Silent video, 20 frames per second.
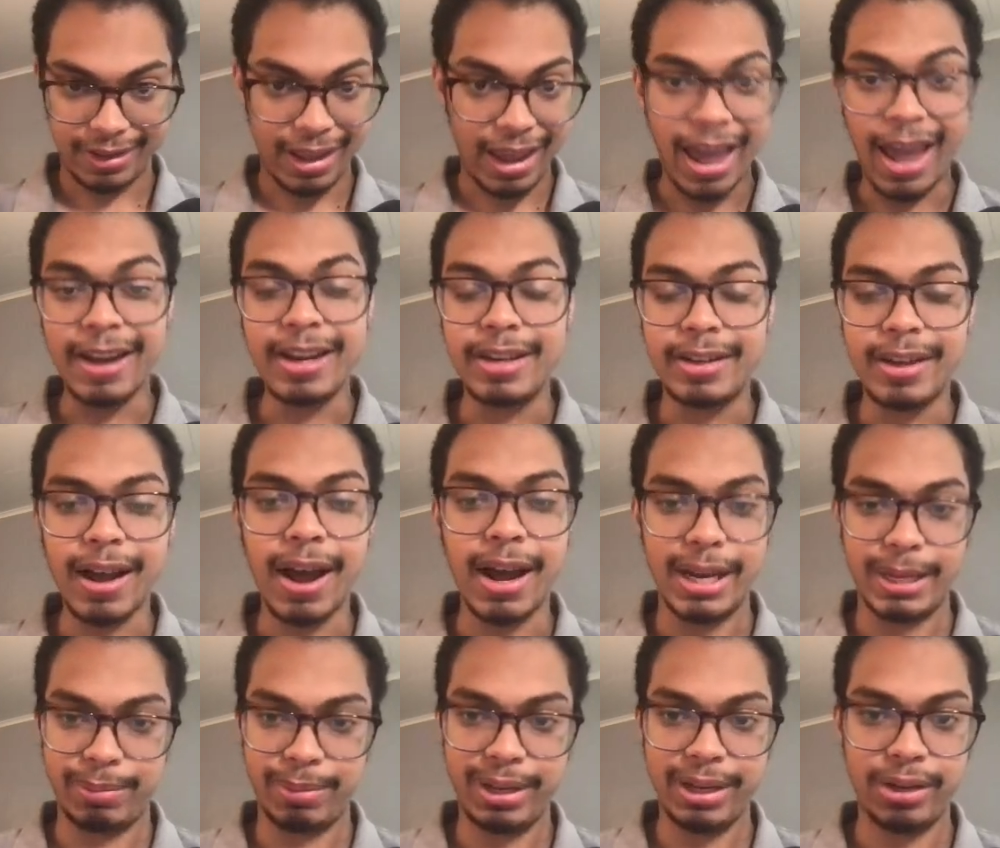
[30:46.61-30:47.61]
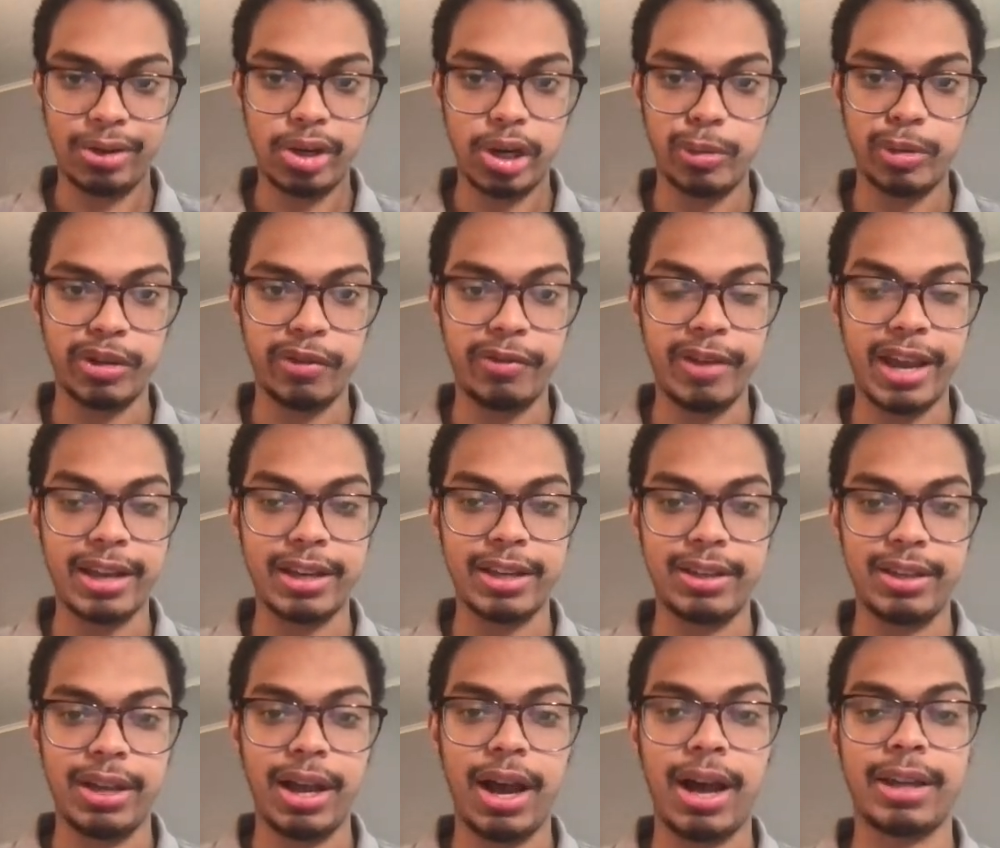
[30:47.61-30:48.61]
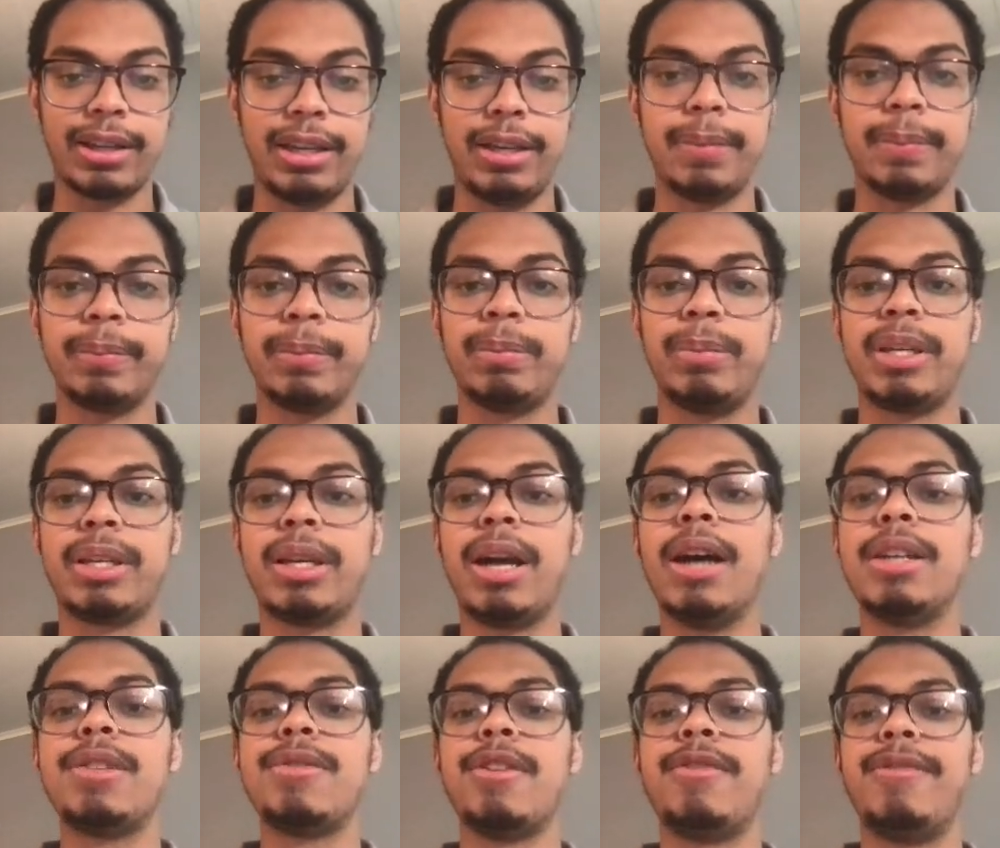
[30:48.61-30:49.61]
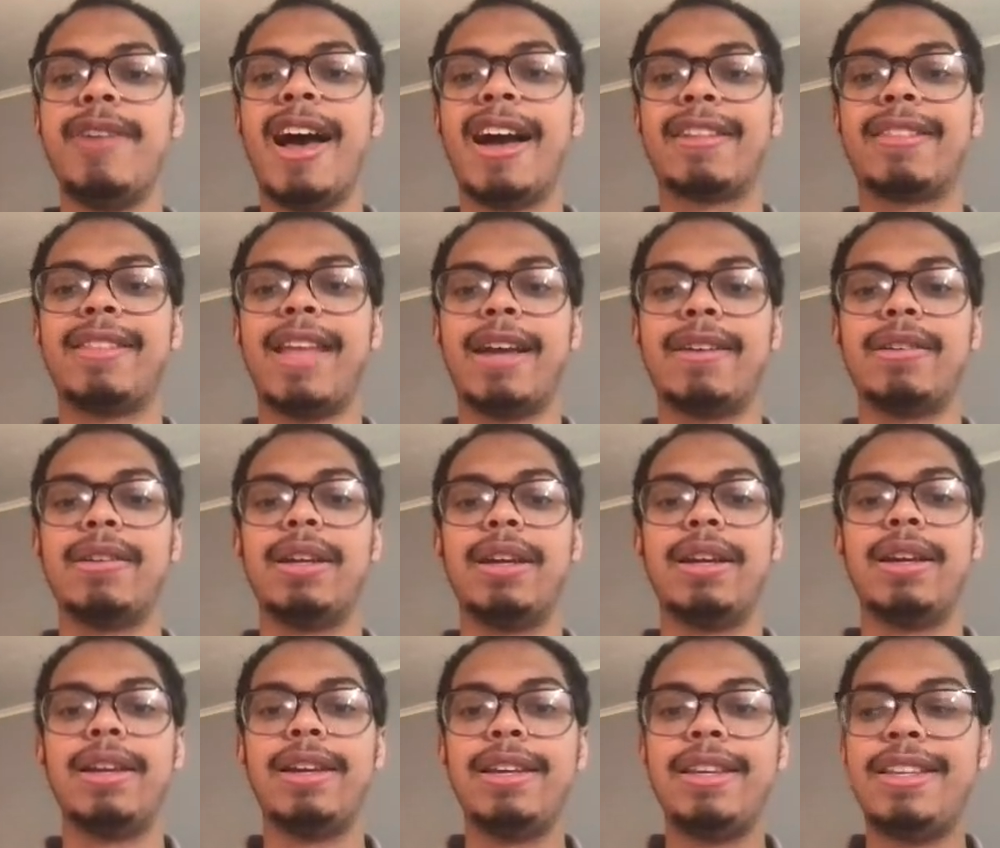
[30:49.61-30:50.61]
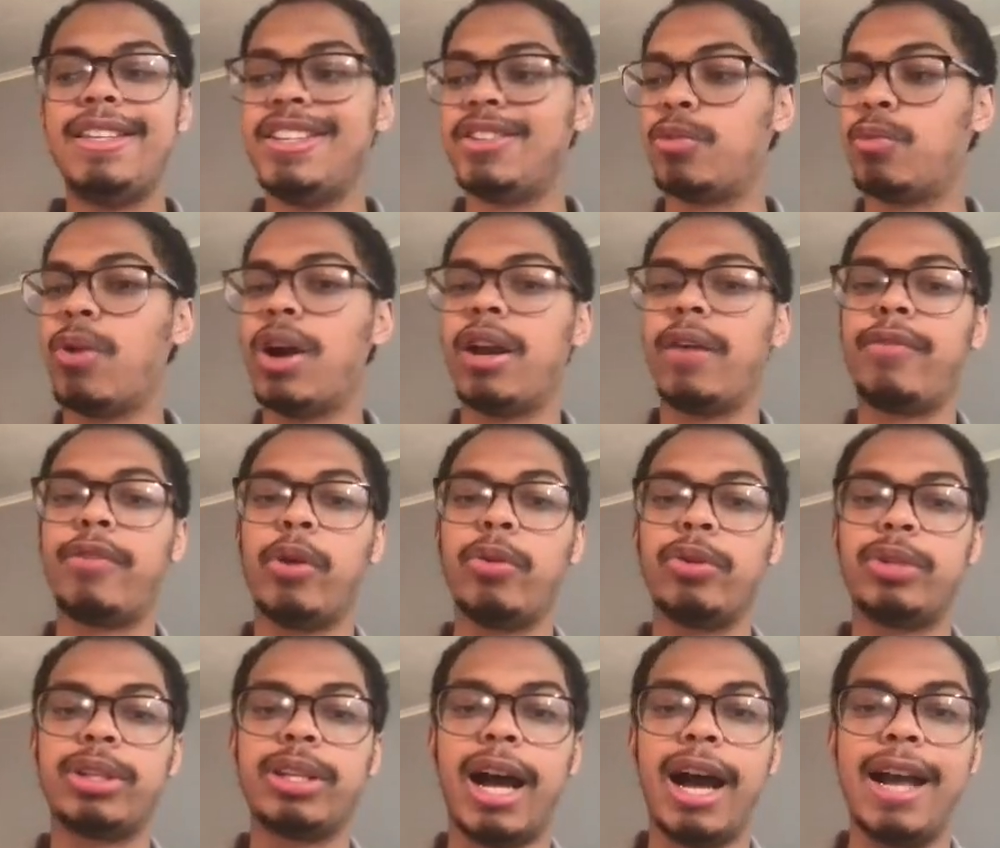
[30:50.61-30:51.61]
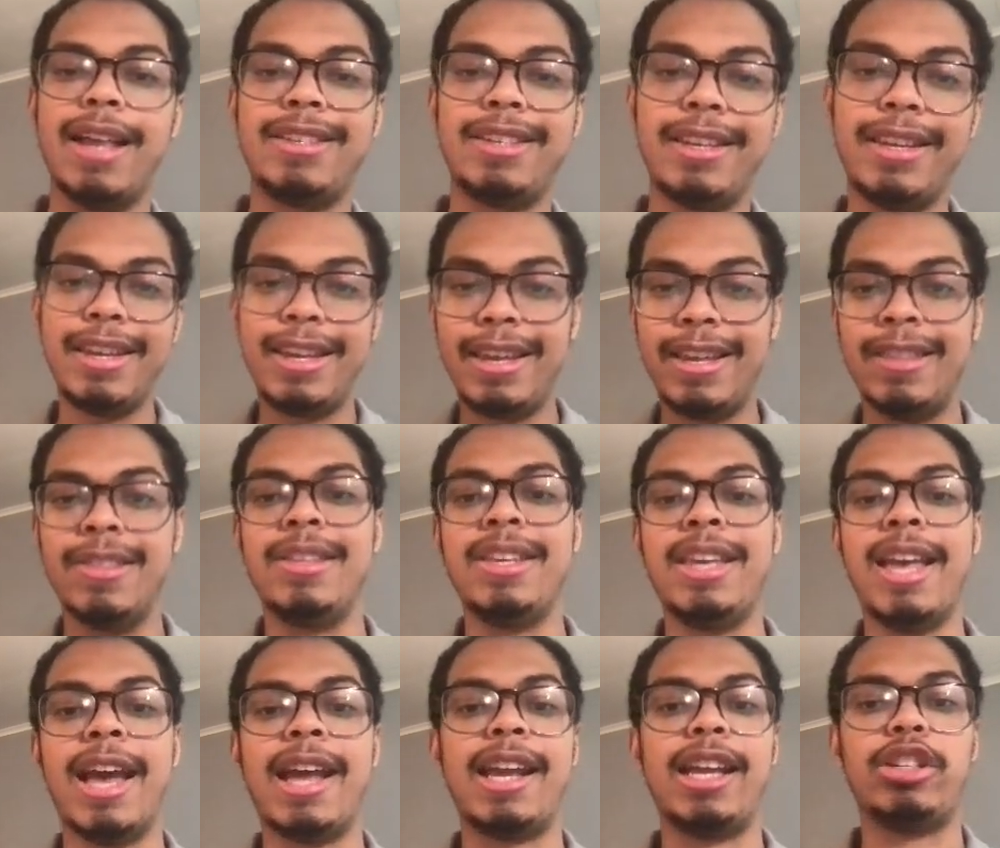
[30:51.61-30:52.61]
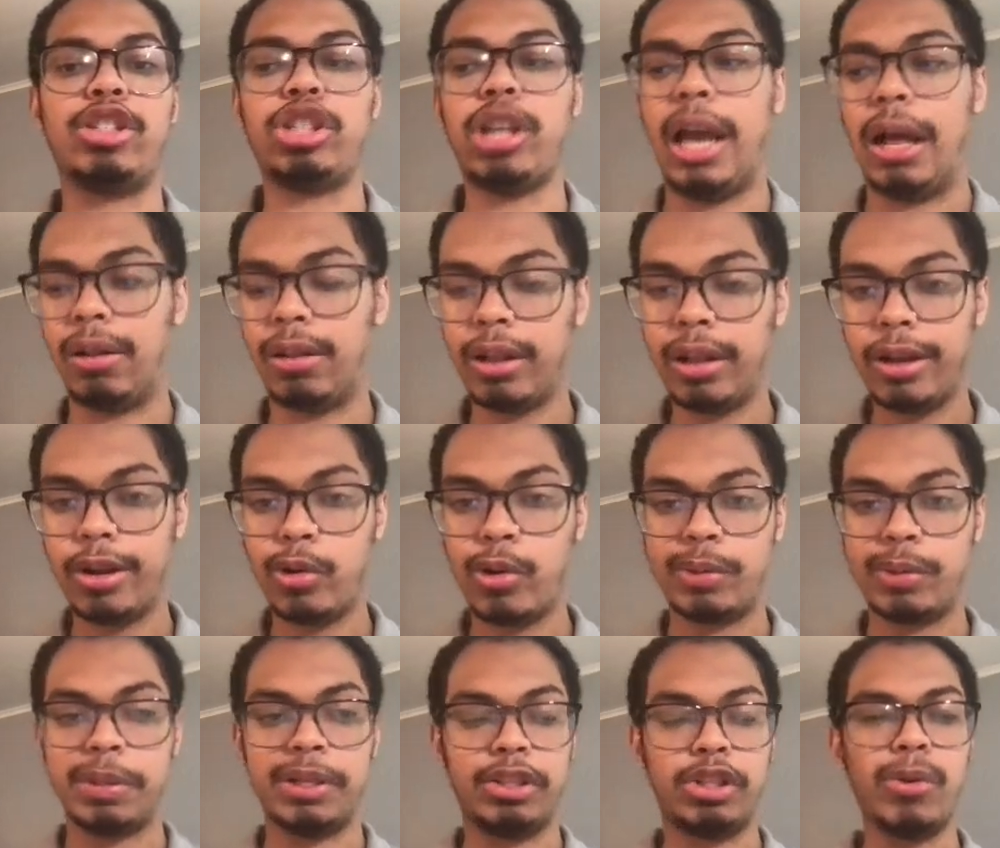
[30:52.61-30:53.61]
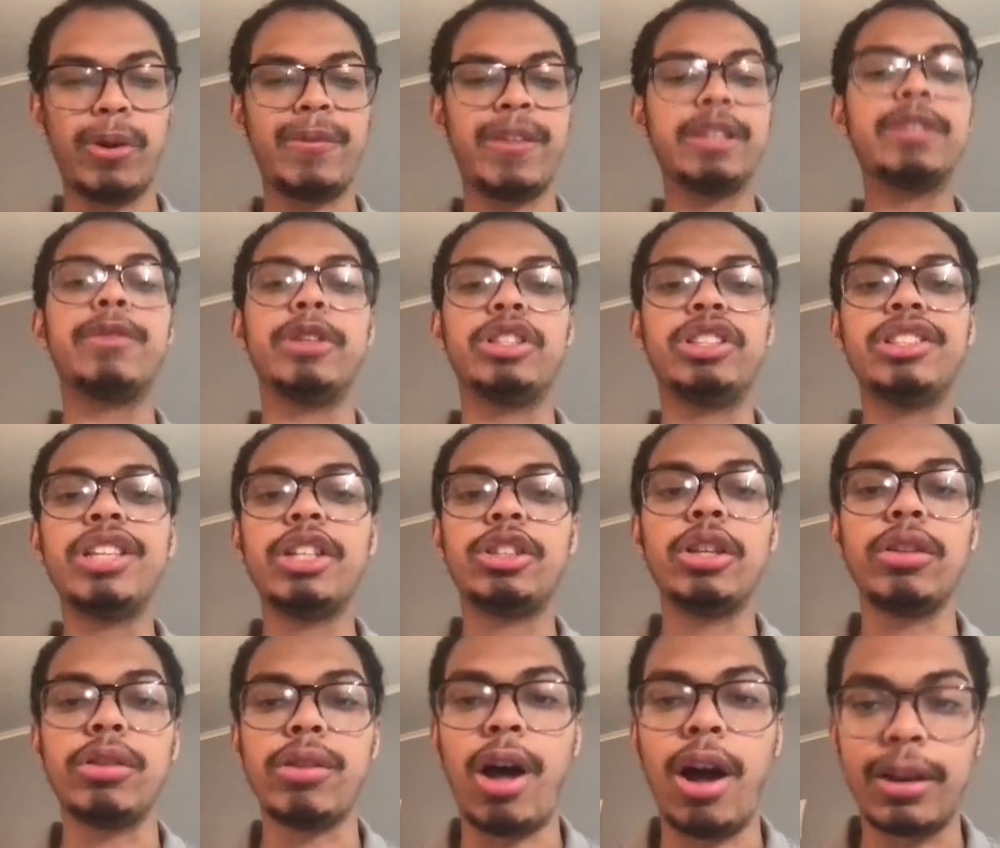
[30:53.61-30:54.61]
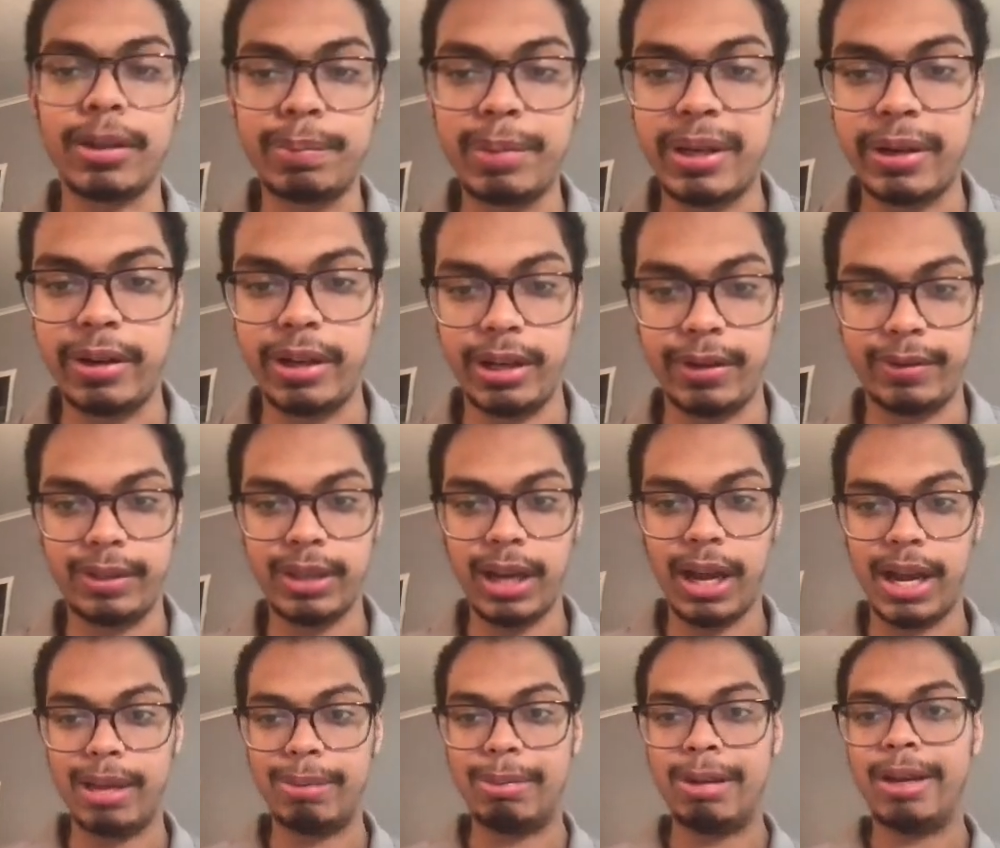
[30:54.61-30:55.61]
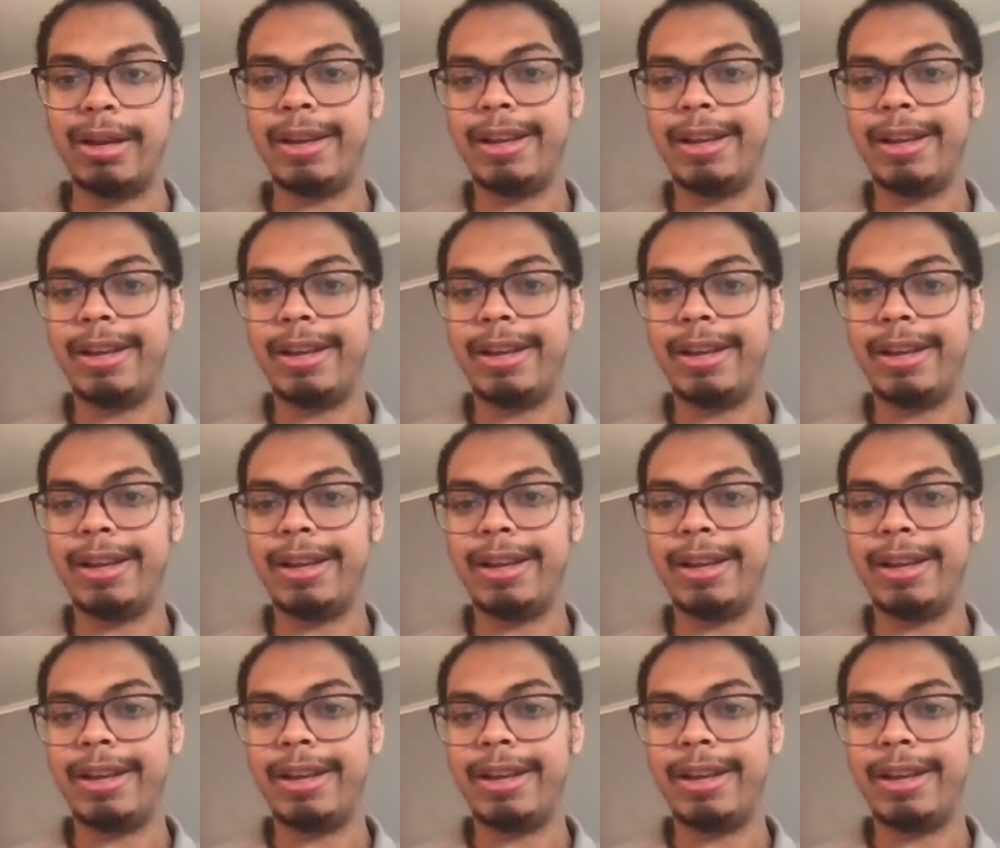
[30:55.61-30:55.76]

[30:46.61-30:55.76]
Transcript: anytime in terms of fantasy hockey because of the fact that he is one of those guys in the NHL who has been doing this for such a long period of time